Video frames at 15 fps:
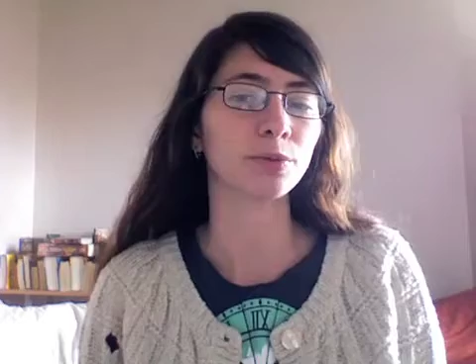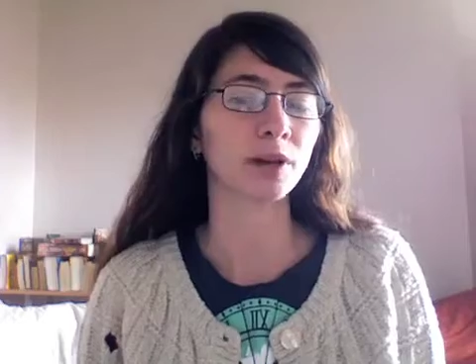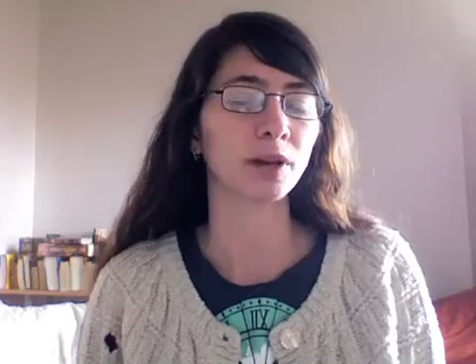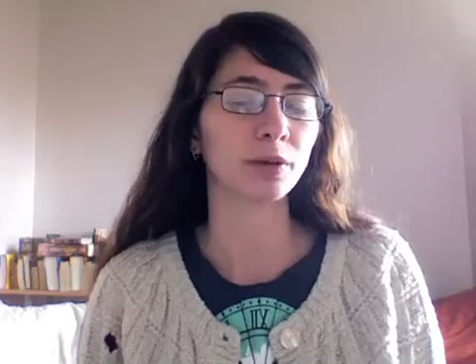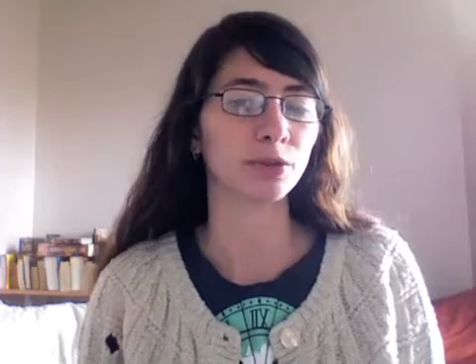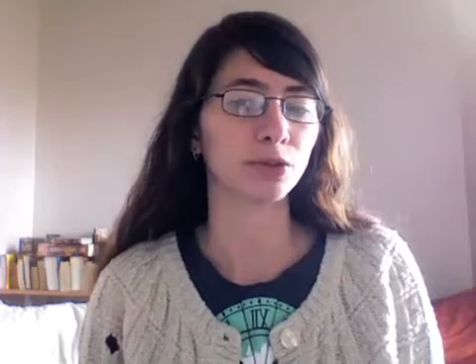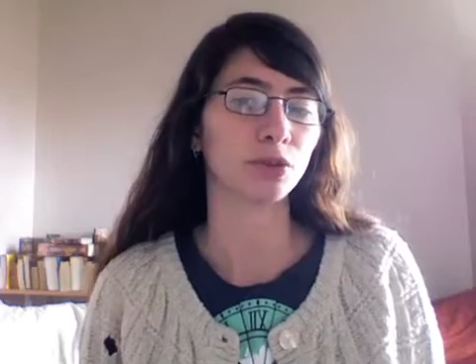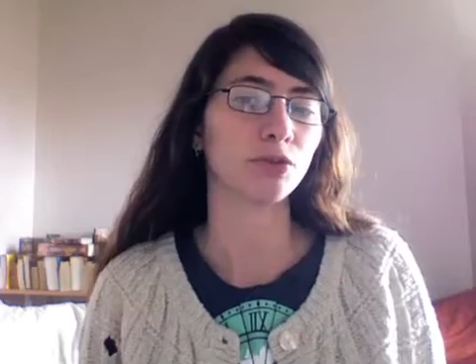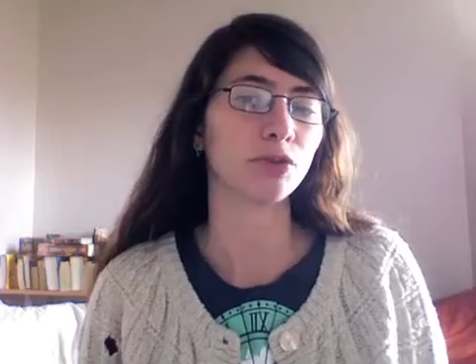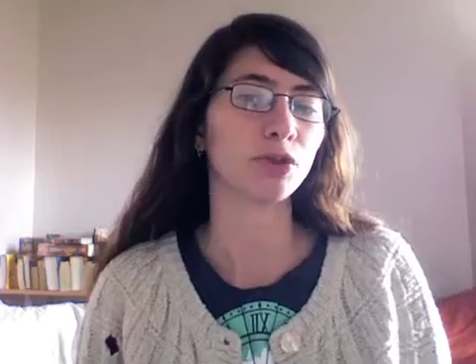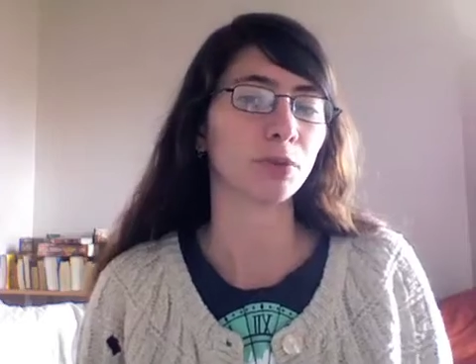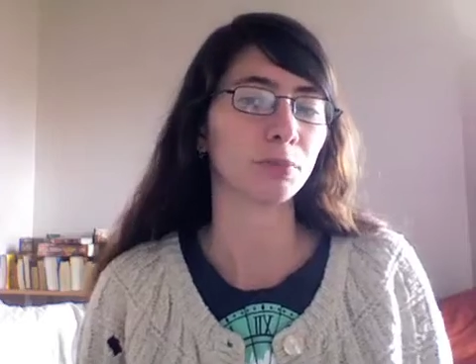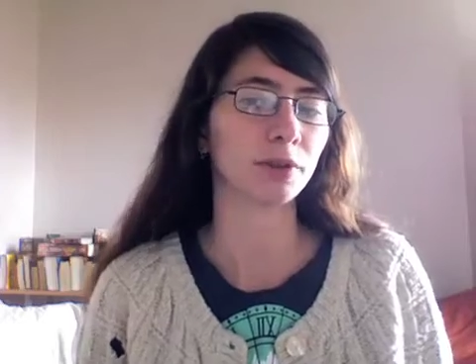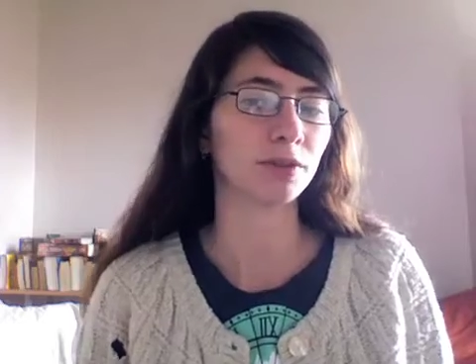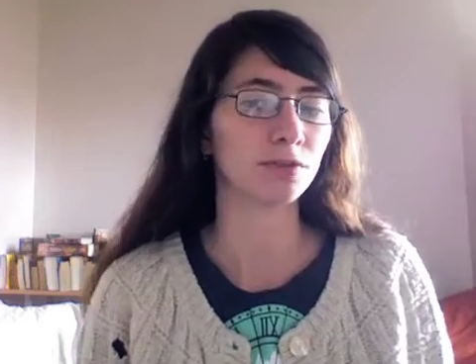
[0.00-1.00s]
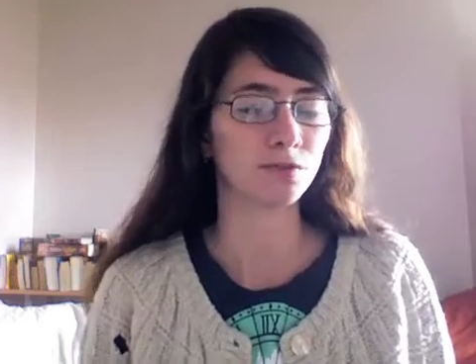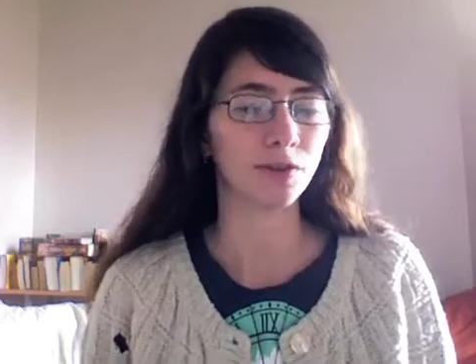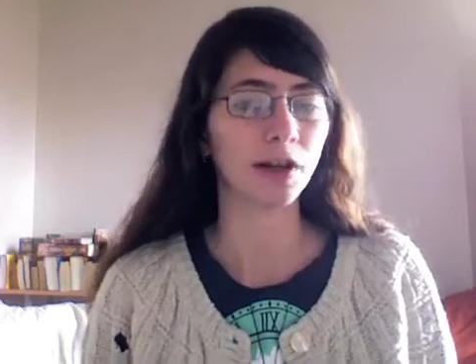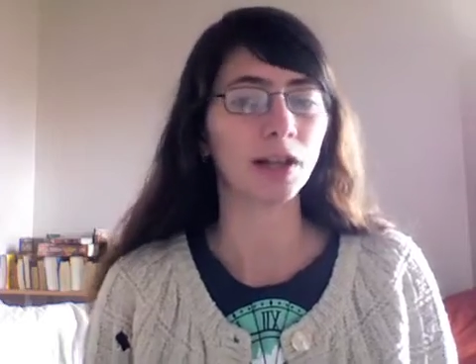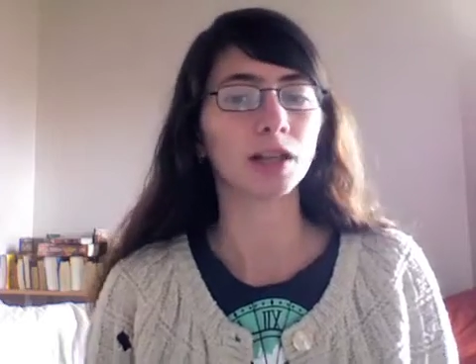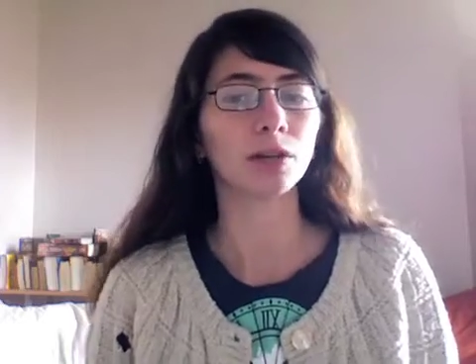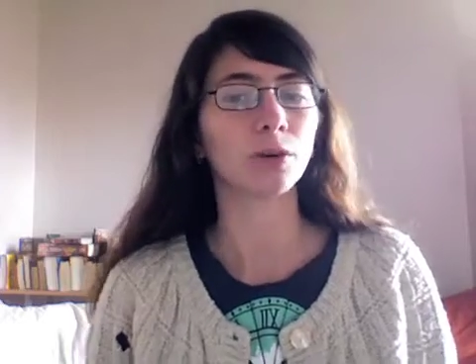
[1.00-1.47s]
when I was sort of doing my
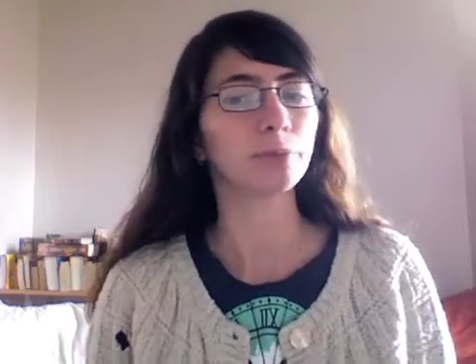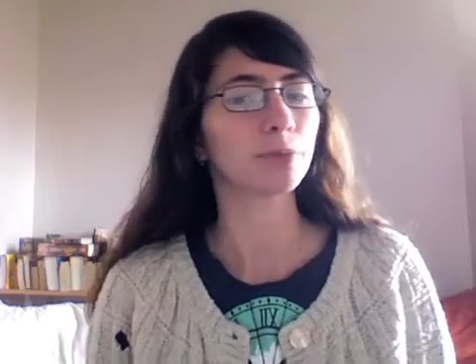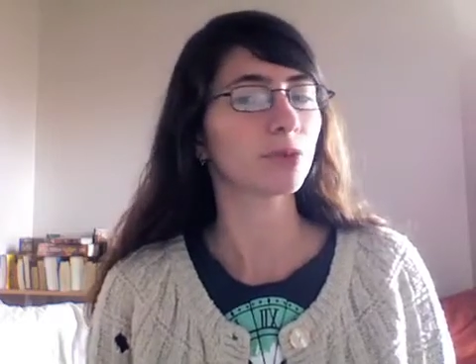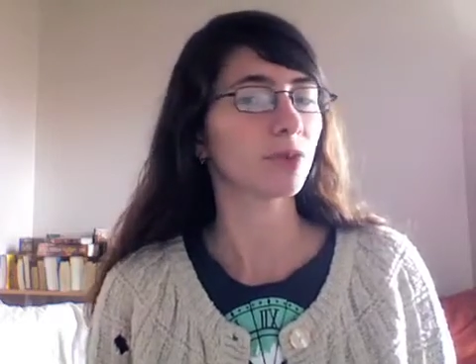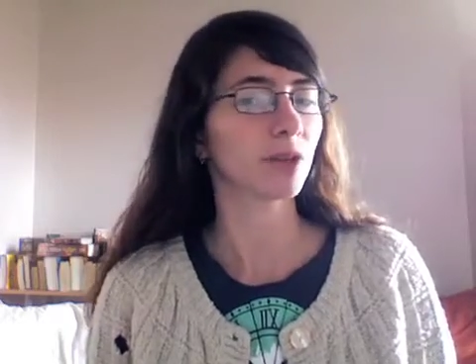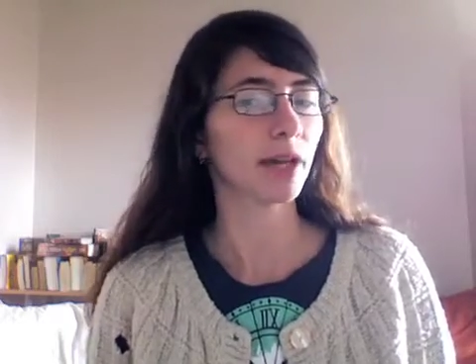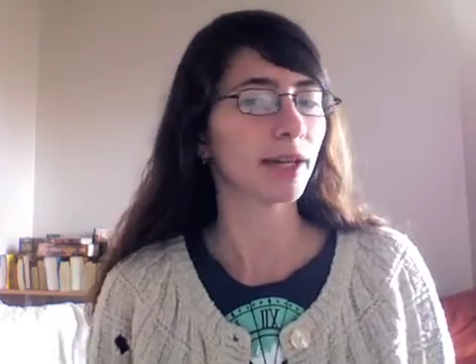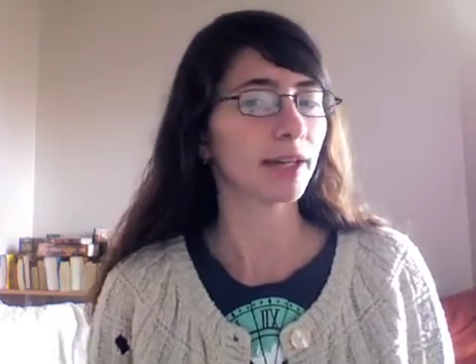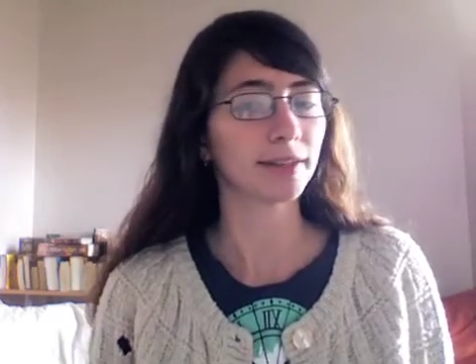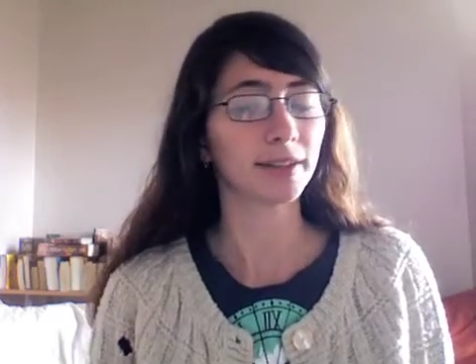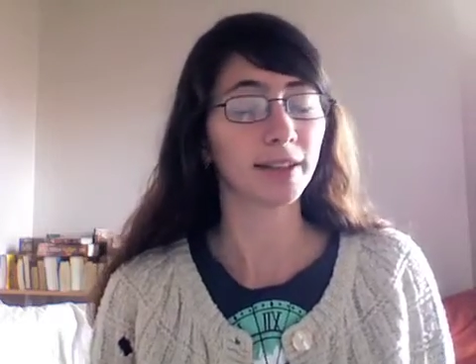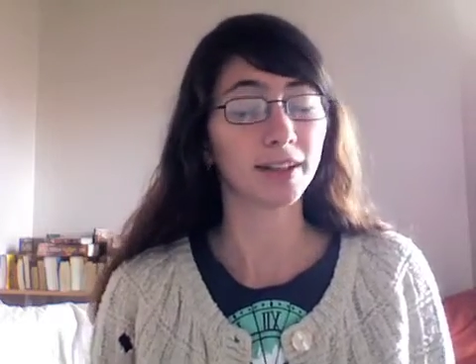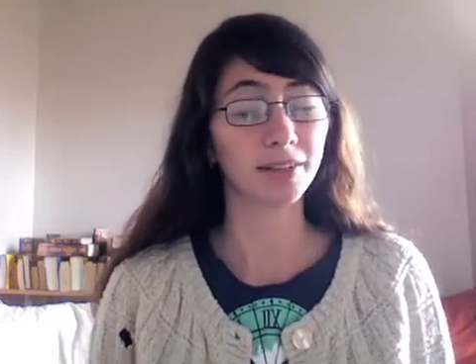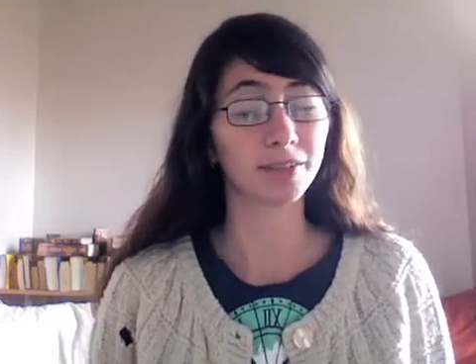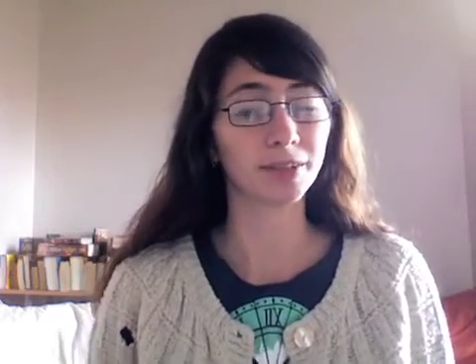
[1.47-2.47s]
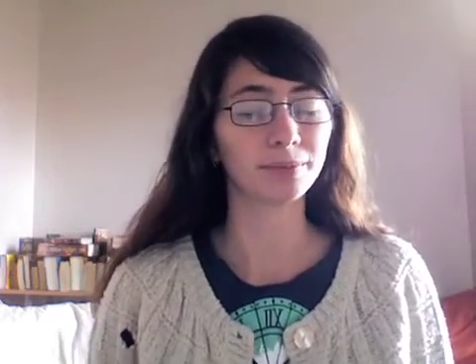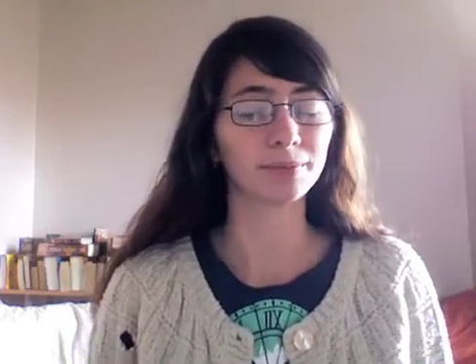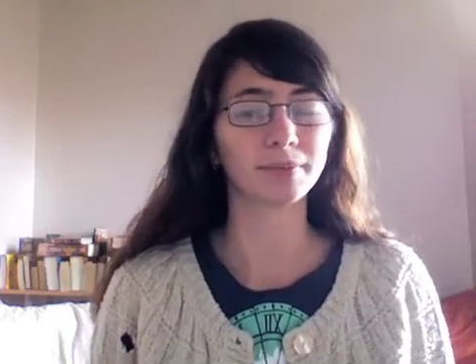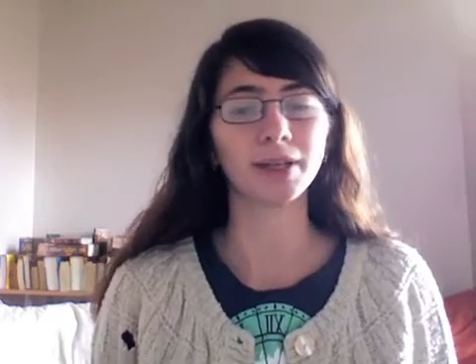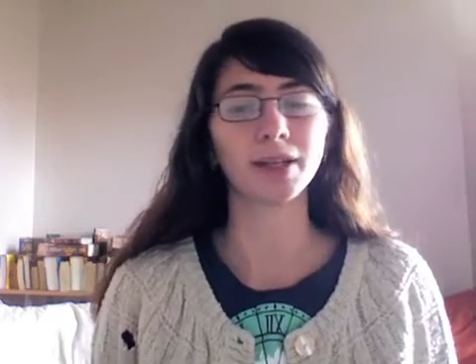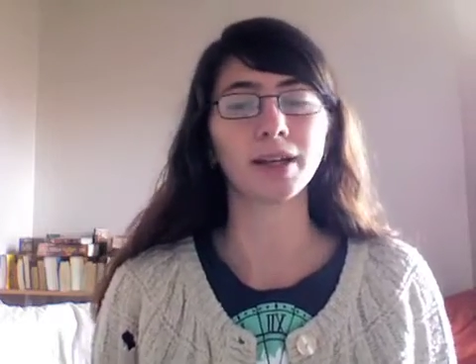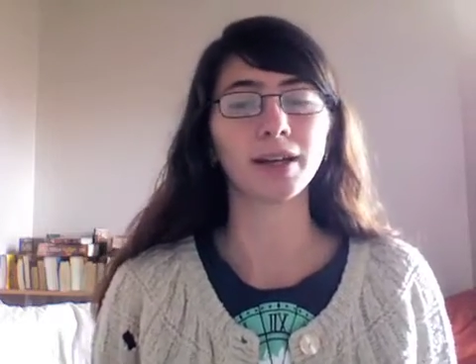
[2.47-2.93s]
follow-up chat at the end of it,
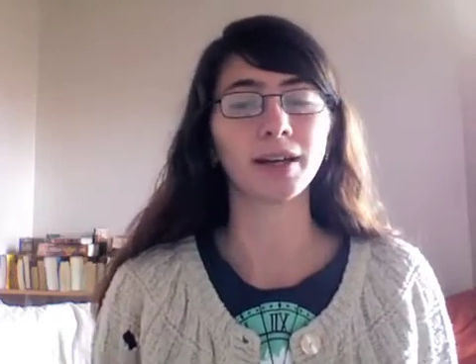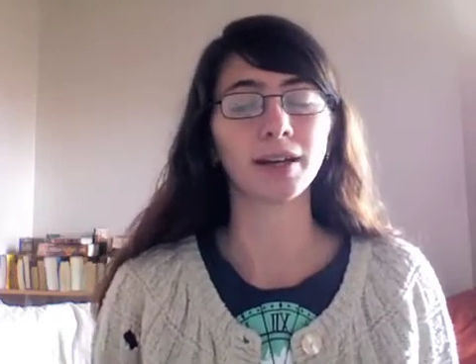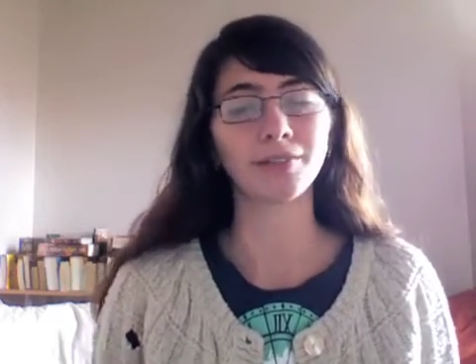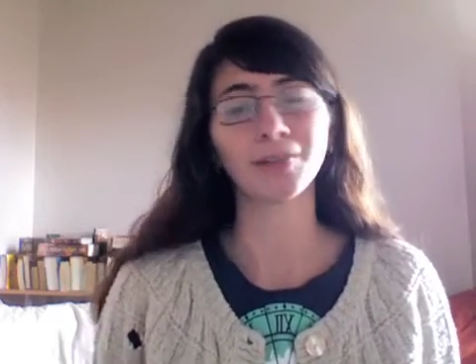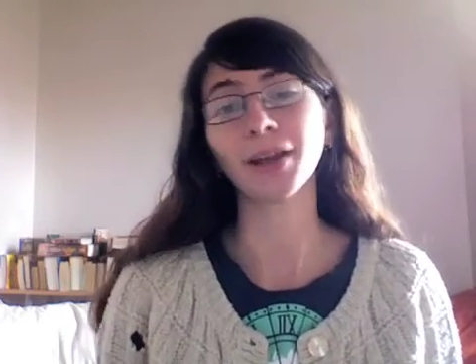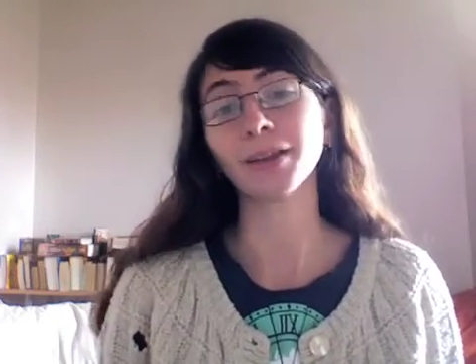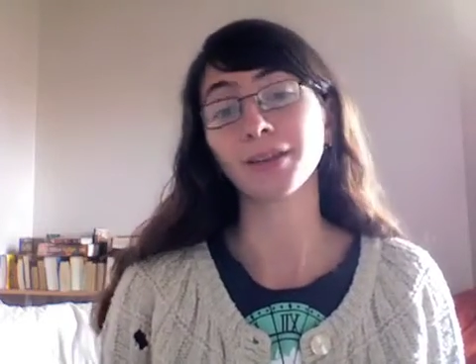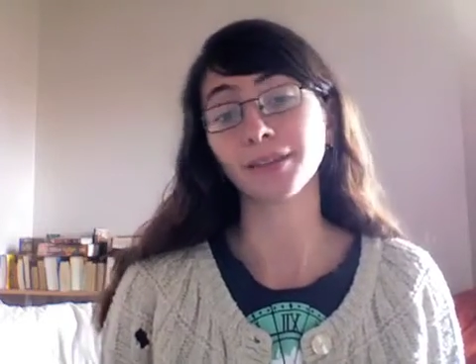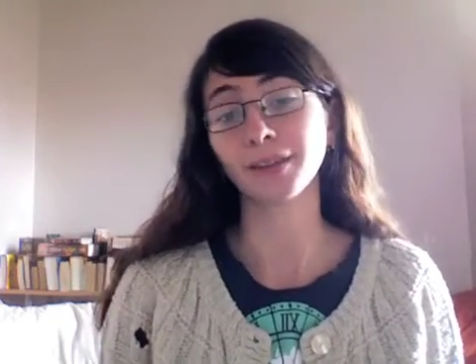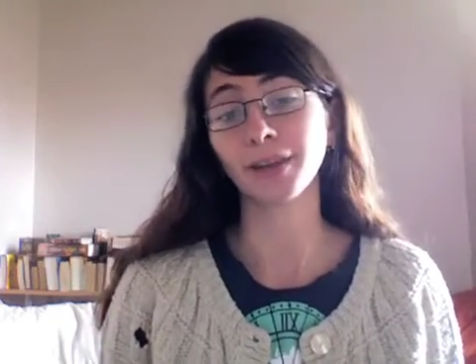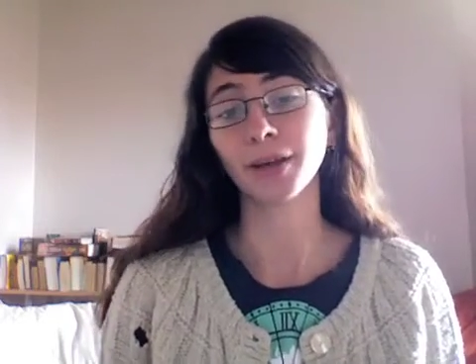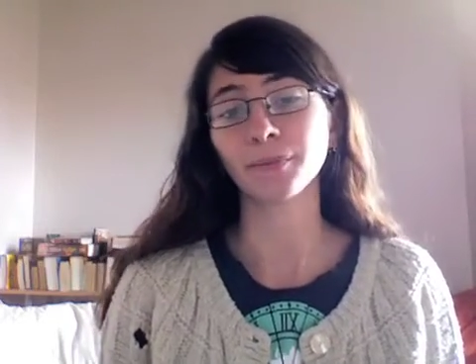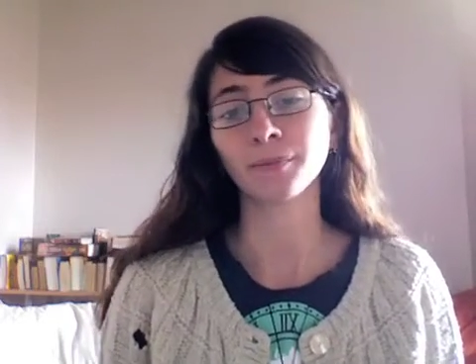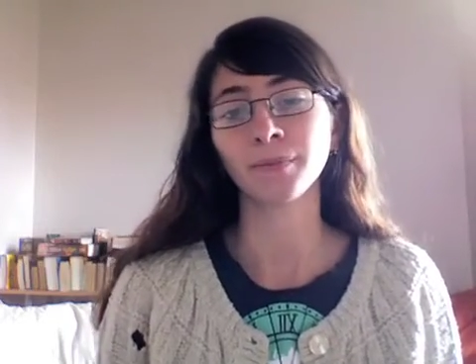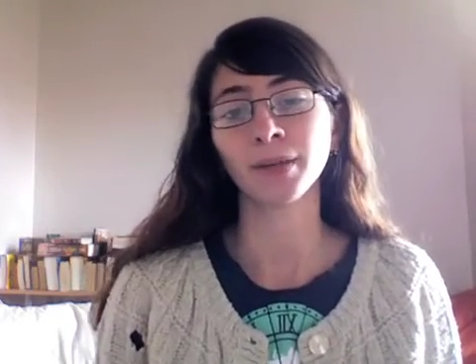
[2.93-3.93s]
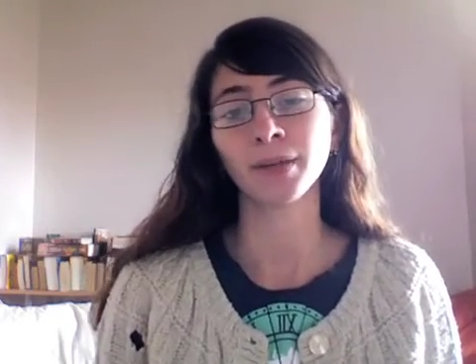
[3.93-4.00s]
I didn't have a lot to say.